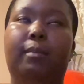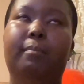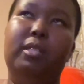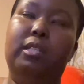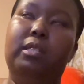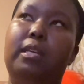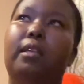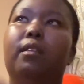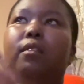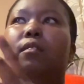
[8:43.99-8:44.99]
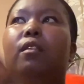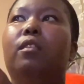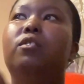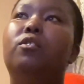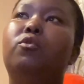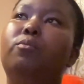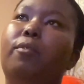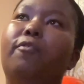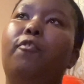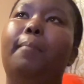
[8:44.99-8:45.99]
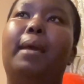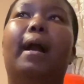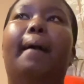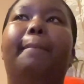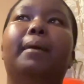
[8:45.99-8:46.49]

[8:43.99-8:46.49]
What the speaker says: things that you bought for makeup